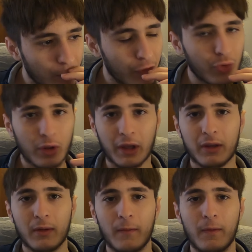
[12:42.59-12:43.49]
So
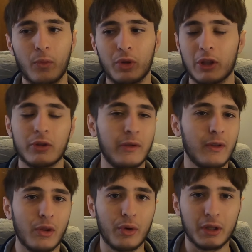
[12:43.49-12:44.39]
like without
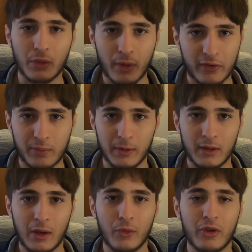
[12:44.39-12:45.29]
even knowing the
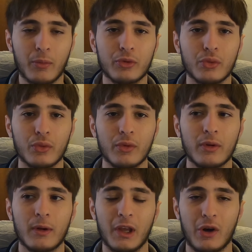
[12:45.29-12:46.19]
recipe, I was able to
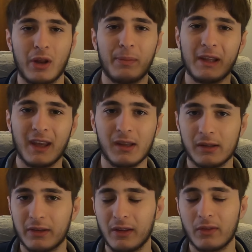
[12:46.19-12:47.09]

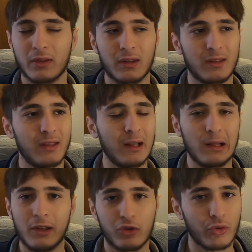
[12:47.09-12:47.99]
replicate this
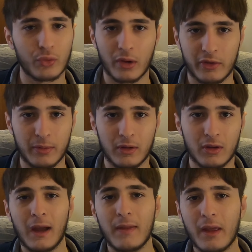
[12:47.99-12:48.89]
delicious recipe.
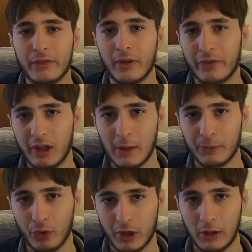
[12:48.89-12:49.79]
And that's the skill I'm
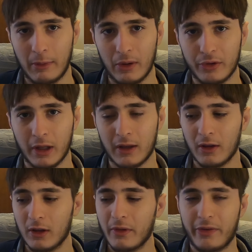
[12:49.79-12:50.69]
talking about. Like
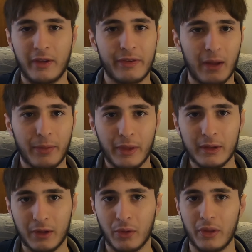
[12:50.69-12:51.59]
see something
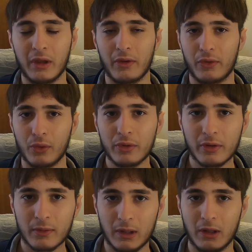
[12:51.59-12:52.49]
that you think is good
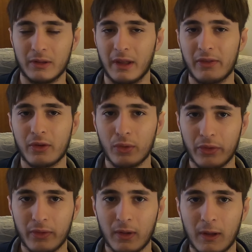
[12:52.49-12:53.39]
and tastes
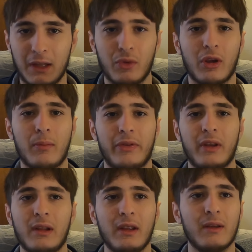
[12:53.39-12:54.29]
good, and you can
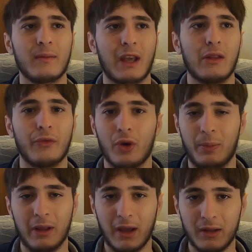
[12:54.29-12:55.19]
basically kind of
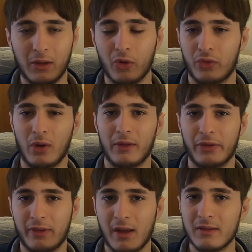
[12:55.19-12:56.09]
replicate it because you
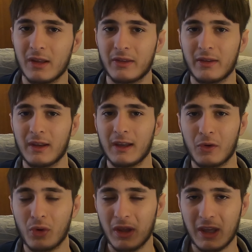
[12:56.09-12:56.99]
understand that
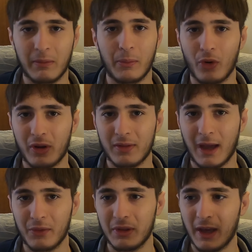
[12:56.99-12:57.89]
cooking can be broken
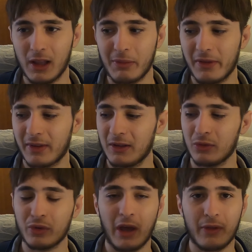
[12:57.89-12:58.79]
down in elements and you
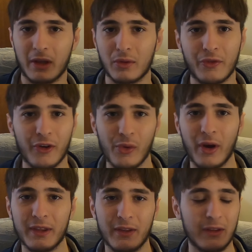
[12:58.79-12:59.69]
don't have like to
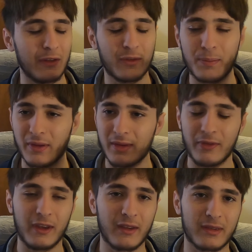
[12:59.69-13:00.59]
follow the
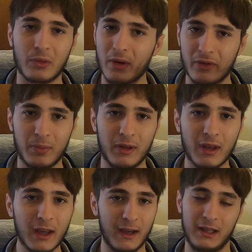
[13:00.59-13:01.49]
specificest recipe.
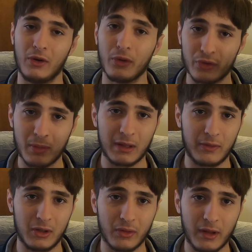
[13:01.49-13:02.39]
And I also made a
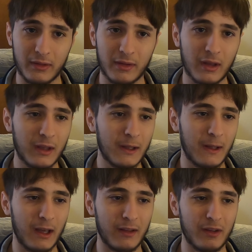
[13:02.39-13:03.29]
video on that,
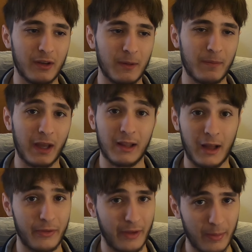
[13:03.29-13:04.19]
and I'll
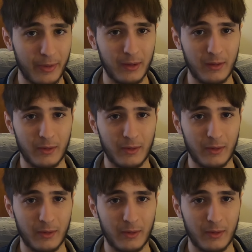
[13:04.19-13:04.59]
add something